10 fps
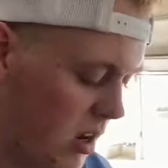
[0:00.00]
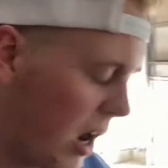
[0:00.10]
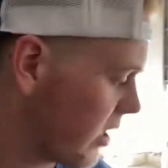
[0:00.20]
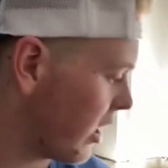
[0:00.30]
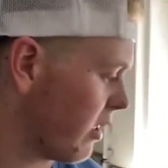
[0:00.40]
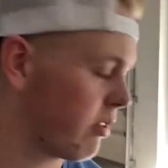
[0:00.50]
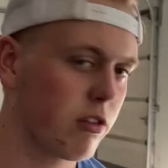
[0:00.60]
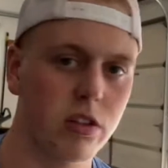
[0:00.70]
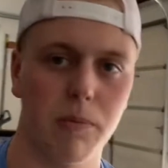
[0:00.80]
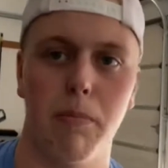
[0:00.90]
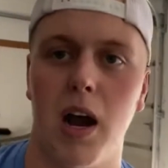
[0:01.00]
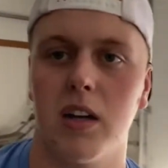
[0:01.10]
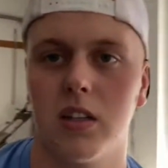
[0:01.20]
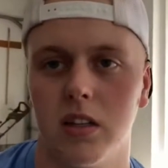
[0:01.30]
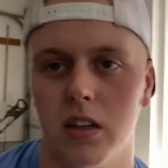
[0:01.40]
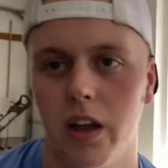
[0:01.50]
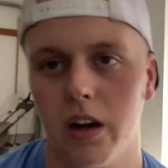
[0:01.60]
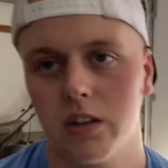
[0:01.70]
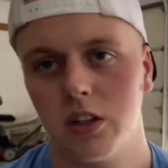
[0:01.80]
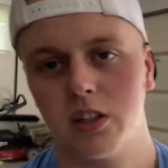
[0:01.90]
just kind of threw some boxes in
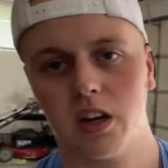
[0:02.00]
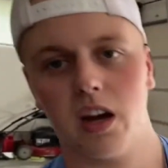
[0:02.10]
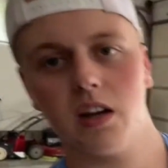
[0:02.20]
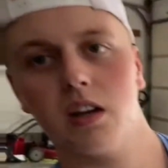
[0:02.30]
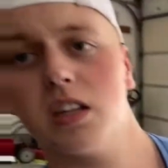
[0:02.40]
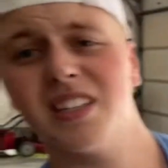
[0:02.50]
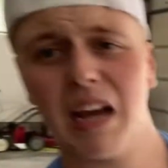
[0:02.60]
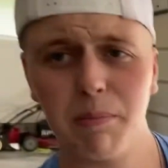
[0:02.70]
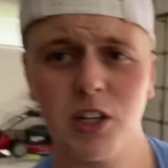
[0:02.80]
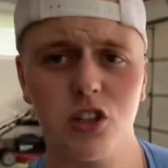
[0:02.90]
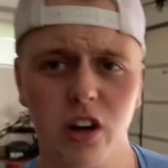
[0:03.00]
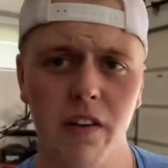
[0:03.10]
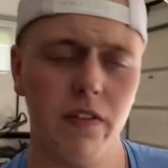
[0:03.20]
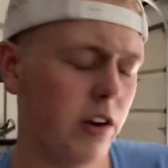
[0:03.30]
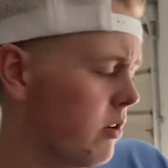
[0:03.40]
there just to kind of demonstrate for you.